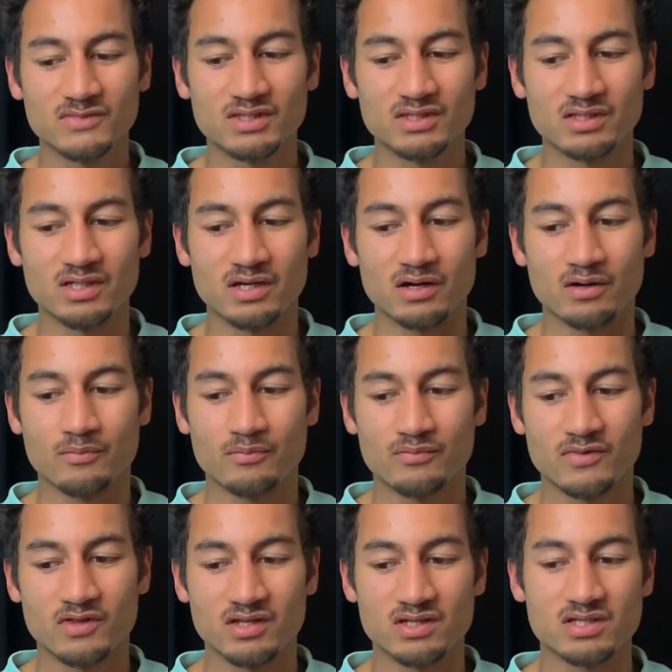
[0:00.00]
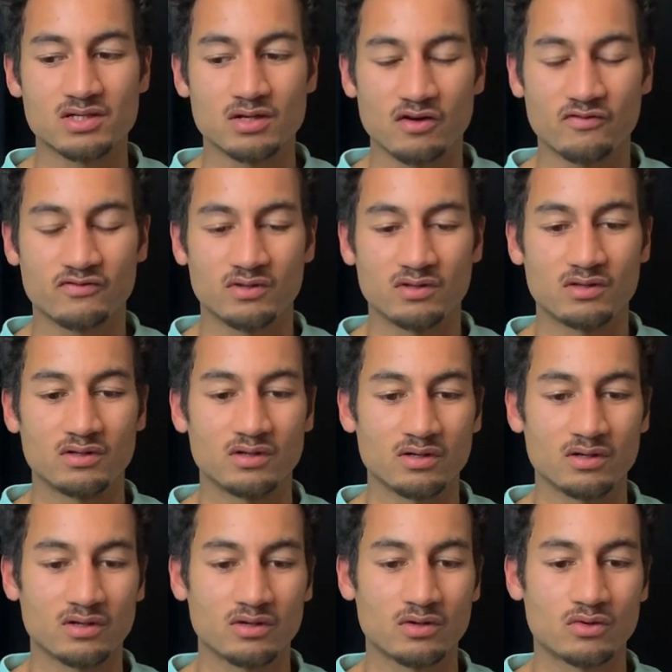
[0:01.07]
yeah, this is often
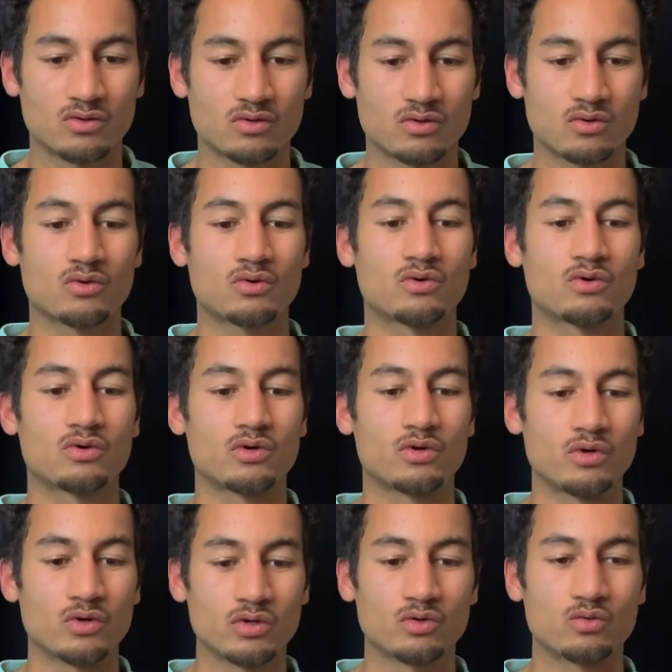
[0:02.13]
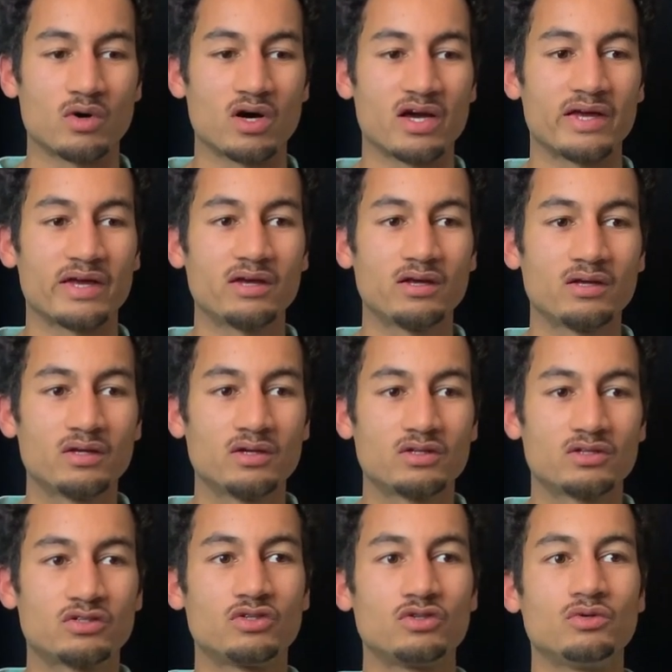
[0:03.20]
a good way
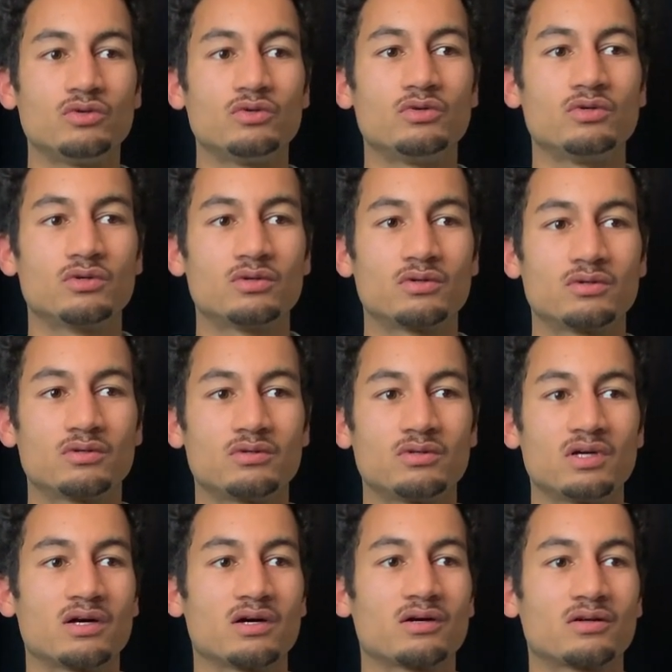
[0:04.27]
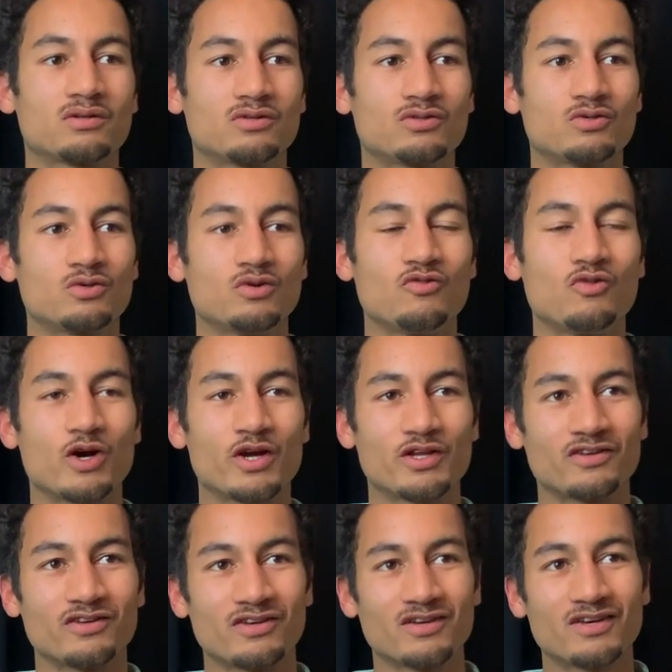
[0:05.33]
to yeah to
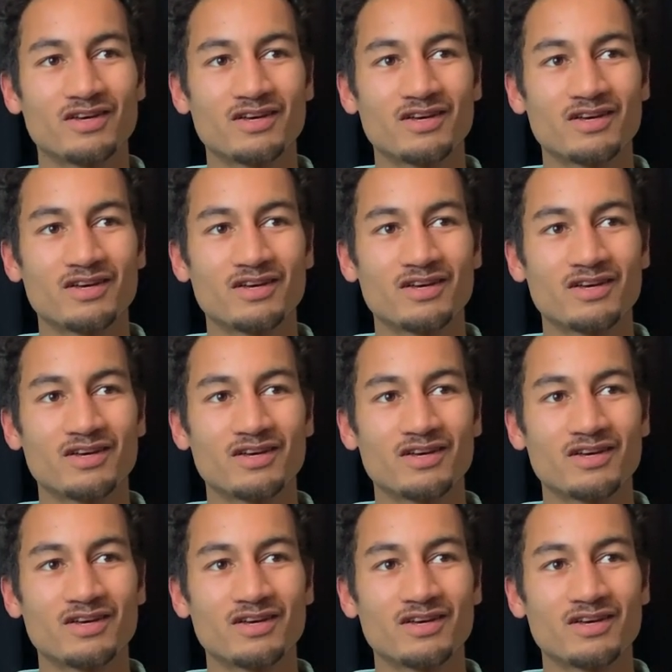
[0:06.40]
avoid a